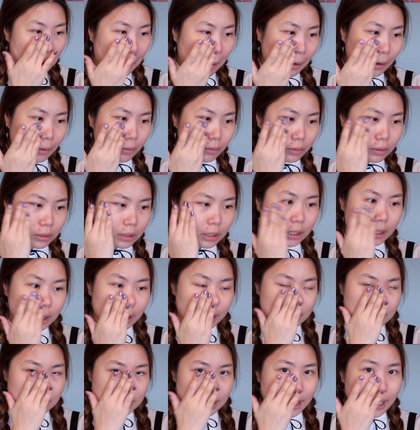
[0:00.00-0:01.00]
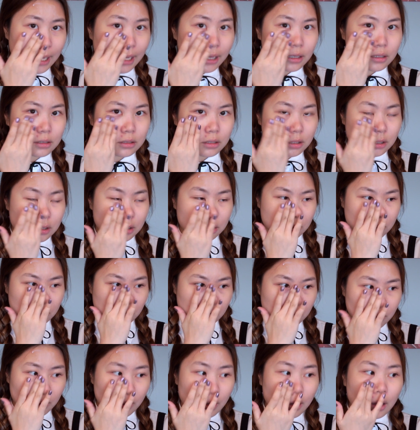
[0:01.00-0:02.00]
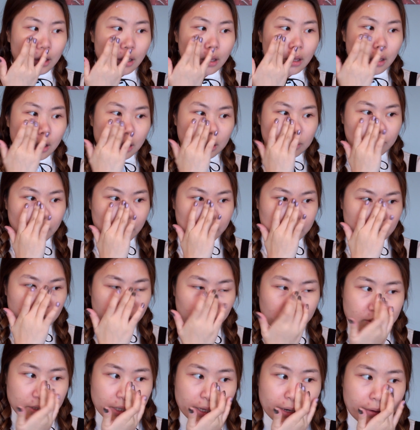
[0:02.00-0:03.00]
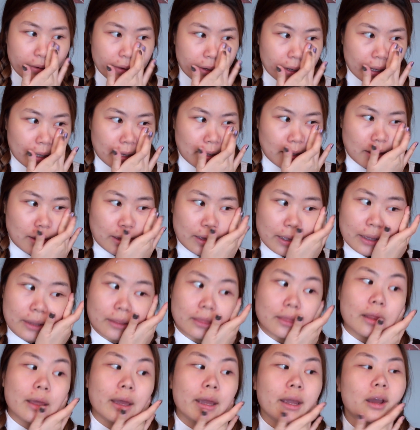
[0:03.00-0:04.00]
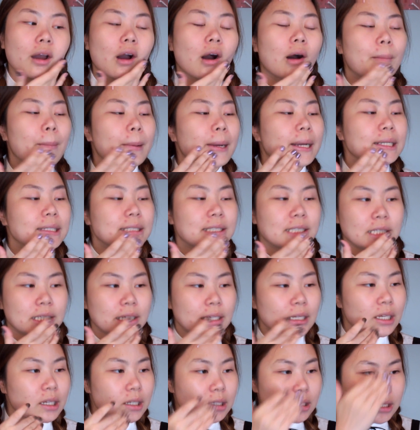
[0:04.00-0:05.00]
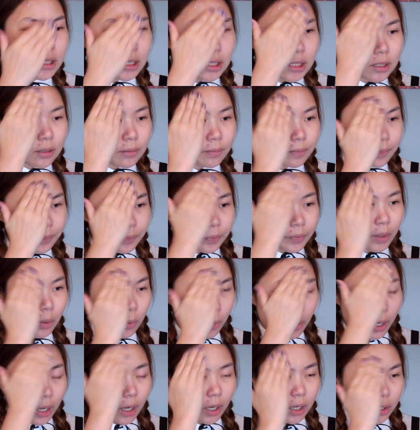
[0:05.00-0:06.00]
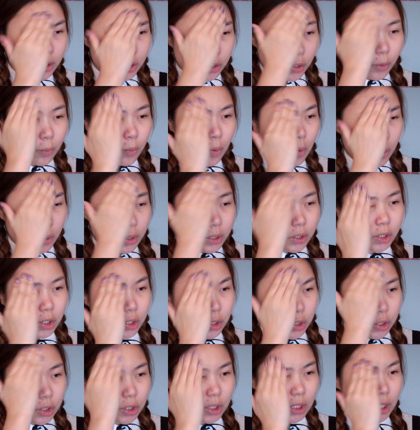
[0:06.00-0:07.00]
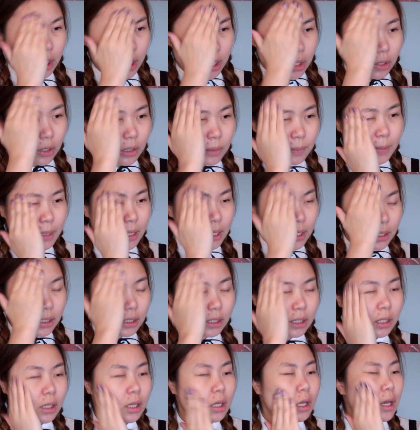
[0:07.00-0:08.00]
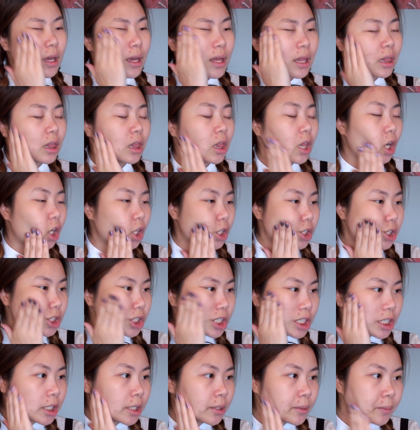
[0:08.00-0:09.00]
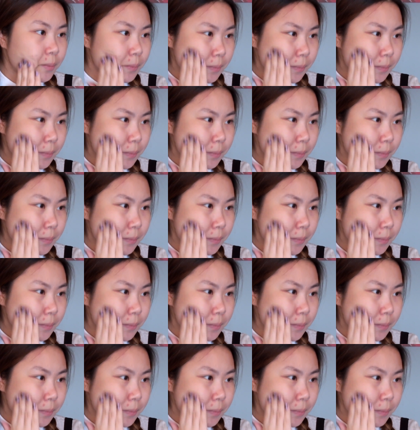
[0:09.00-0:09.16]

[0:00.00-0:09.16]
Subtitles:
I really like to get into my nose area and like on my cheeks where your pores are usually a little bit larger.